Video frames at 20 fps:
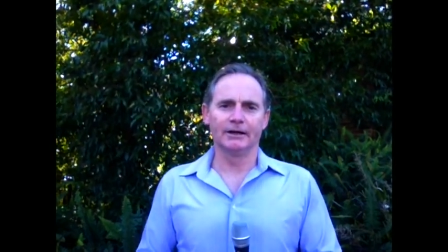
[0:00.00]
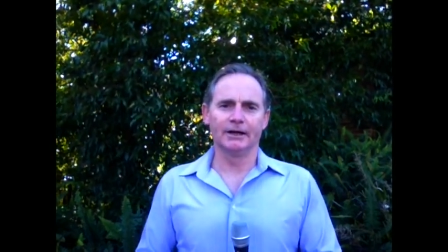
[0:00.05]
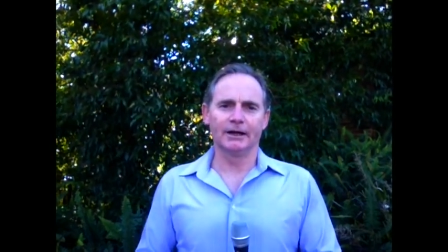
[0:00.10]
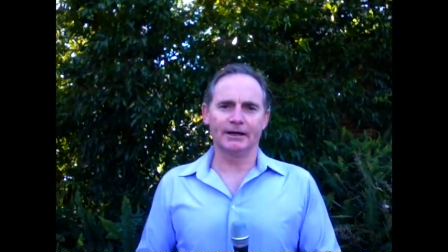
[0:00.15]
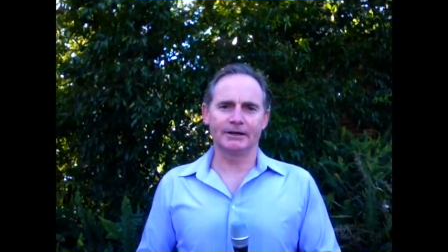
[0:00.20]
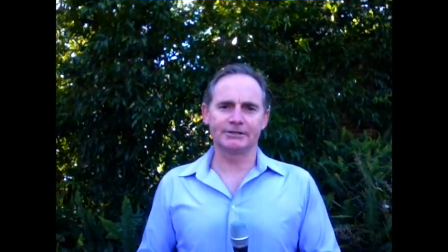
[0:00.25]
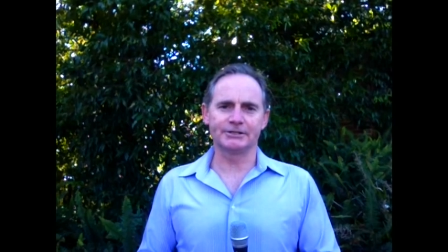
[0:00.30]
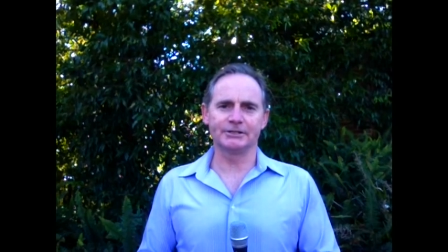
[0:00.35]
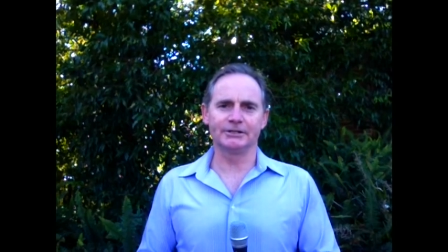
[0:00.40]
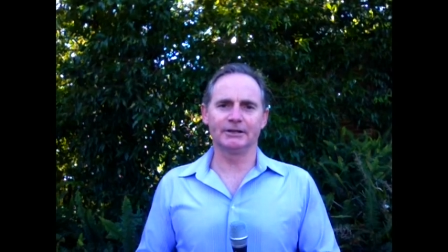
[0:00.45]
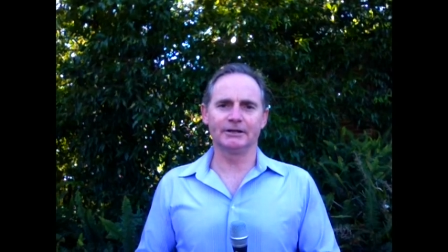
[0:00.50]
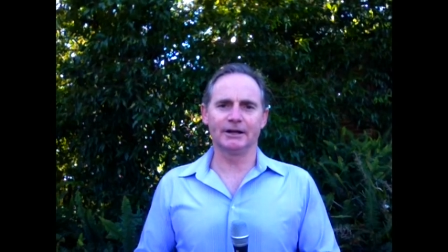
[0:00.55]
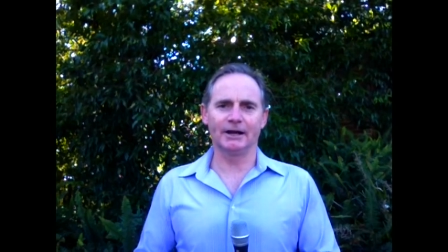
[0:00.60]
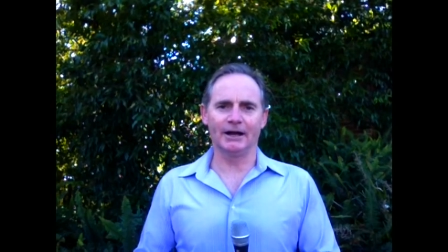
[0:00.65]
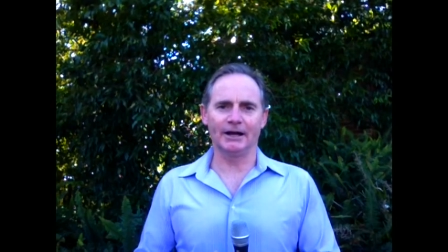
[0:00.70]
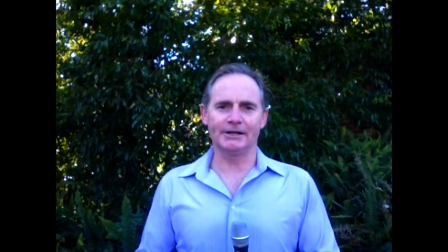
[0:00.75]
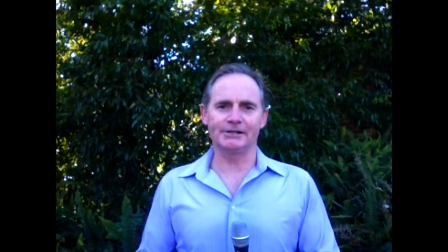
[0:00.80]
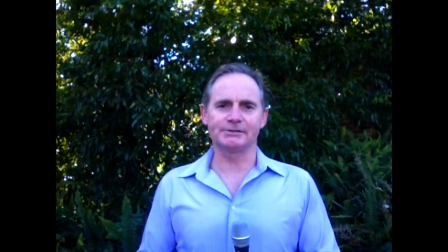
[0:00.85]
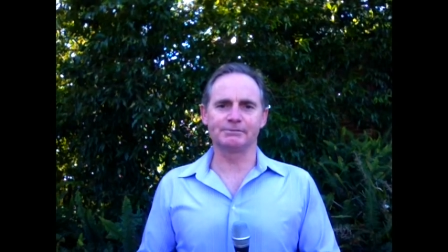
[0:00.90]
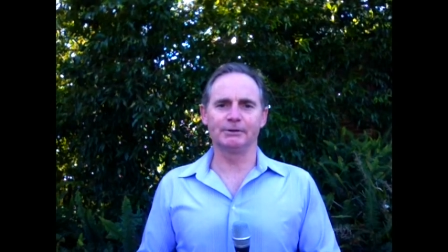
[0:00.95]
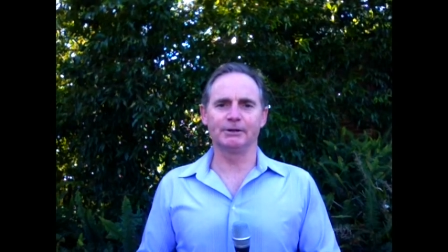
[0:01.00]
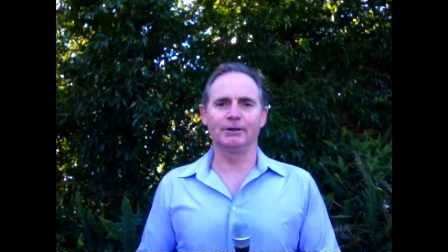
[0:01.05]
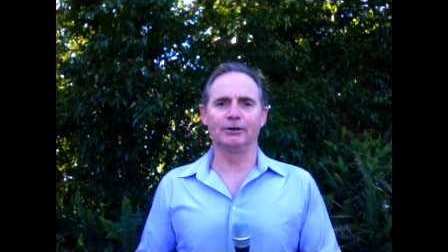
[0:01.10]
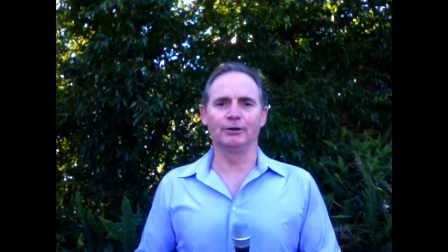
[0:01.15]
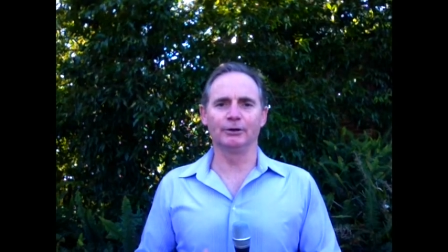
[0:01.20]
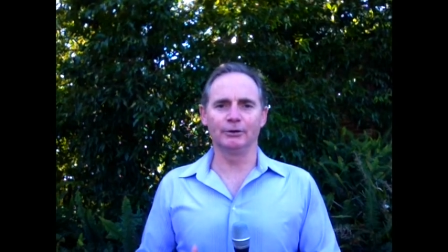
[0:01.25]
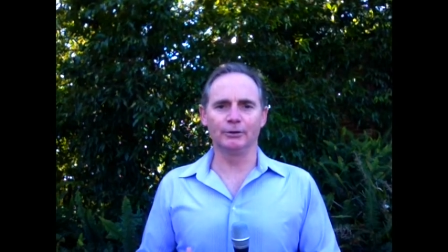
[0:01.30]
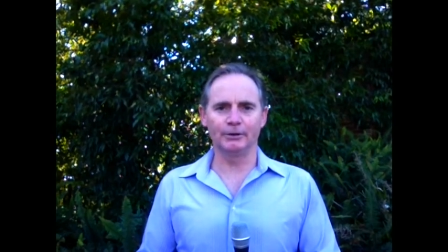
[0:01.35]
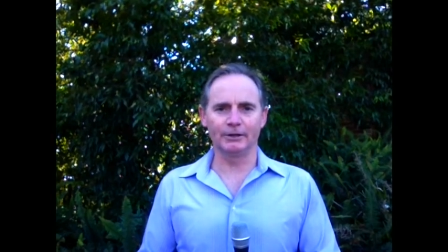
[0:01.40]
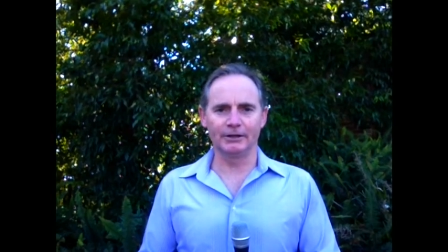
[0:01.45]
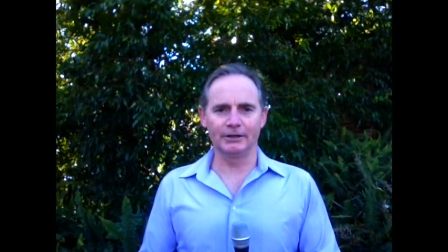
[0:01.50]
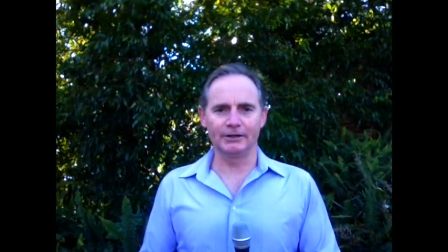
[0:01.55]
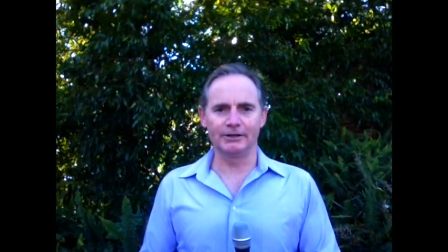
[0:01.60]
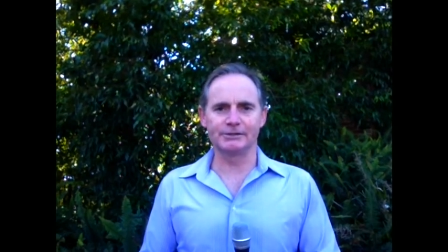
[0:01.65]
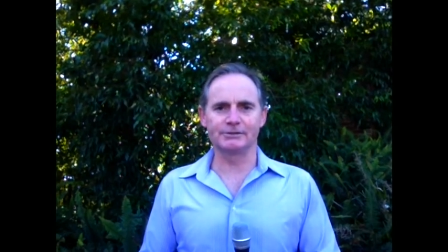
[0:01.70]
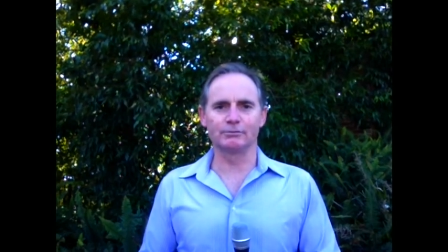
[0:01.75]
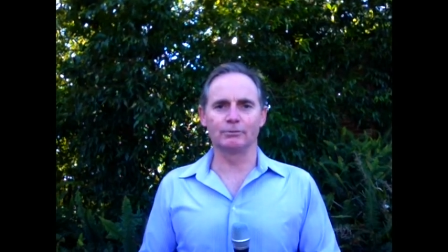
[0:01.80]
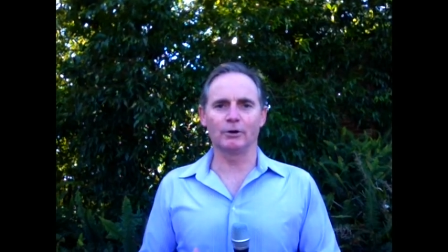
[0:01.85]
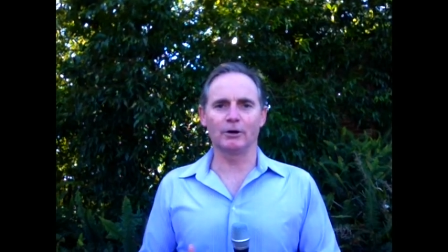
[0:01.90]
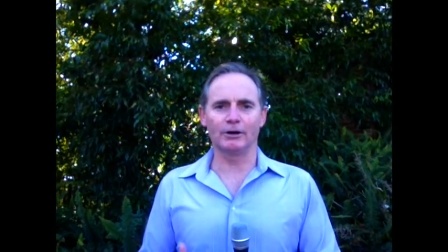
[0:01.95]
actually asked me who it
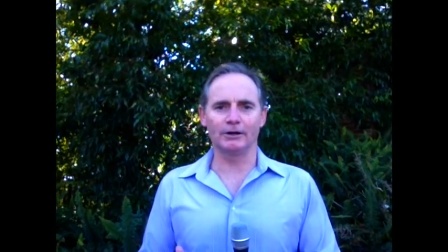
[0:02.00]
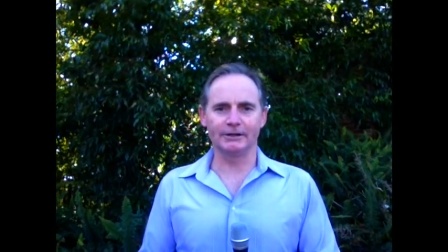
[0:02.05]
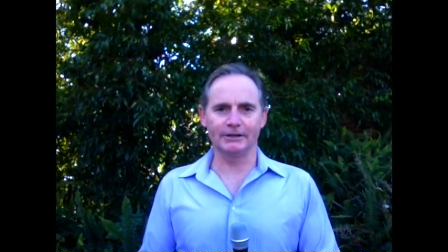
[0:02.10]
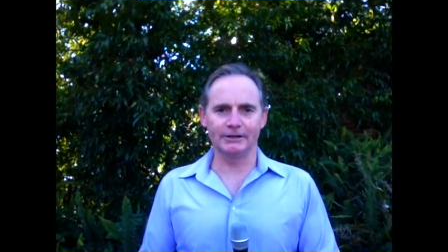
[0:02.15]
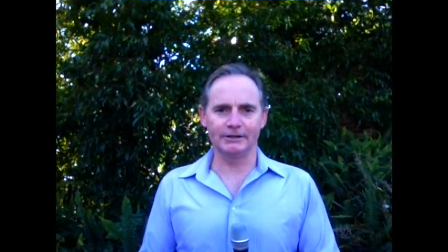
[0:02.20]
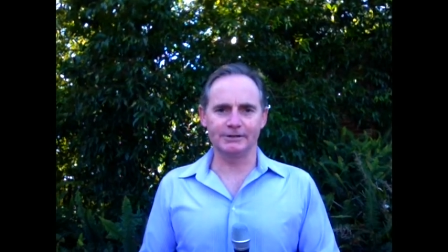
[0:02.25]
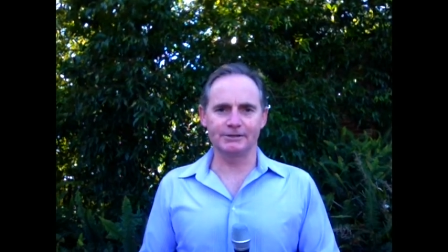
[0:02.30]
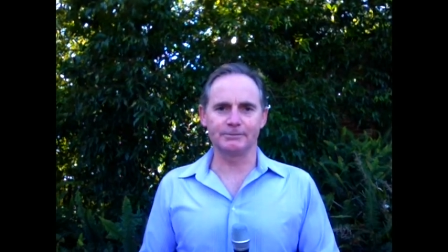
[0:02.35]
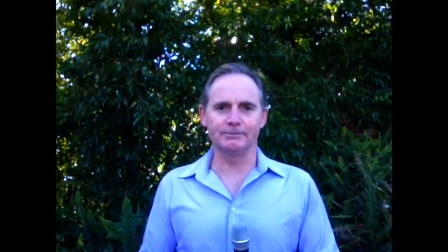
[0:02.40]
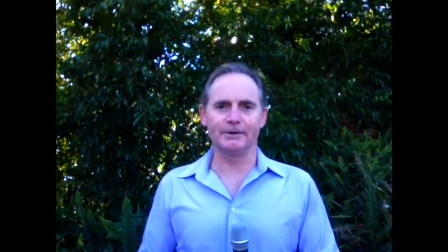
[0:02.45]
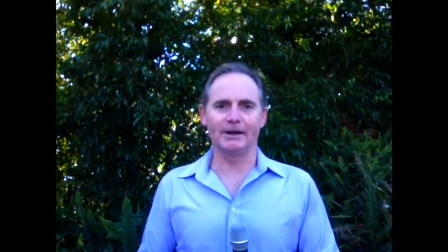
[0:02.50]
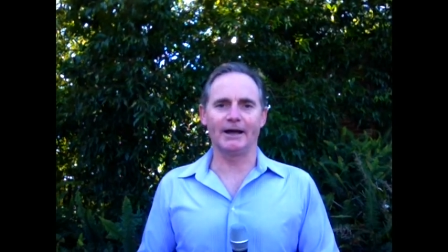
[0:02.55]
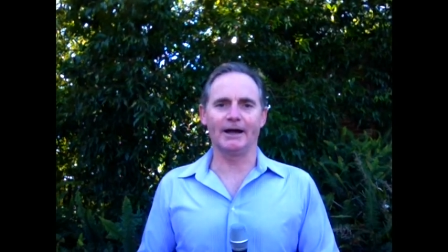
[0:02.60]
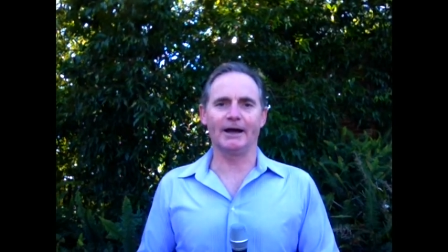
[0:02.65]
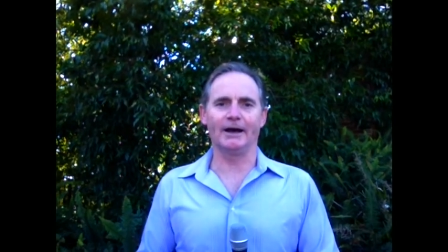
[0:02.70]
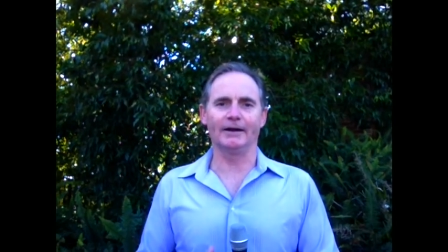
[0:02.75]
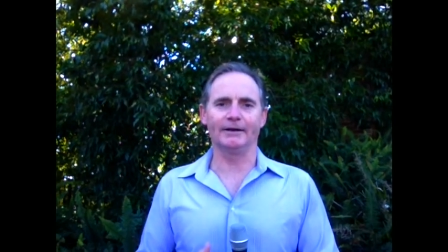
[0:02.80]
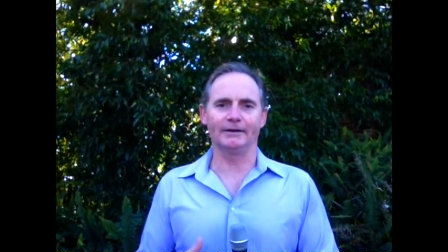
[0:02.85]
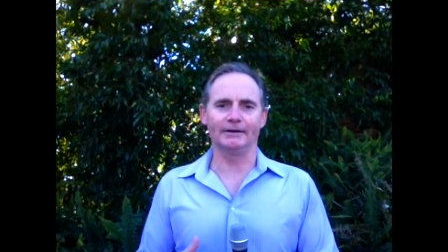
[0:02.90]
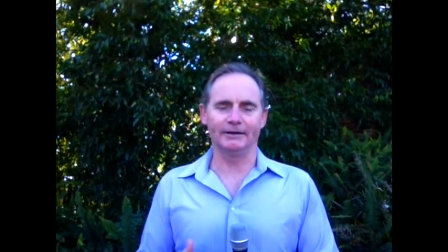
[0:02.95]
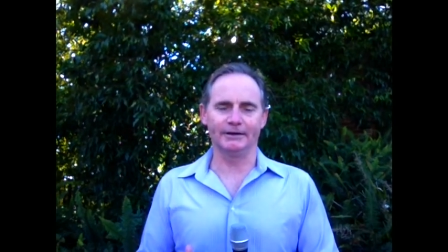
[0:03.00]
is, what it is about,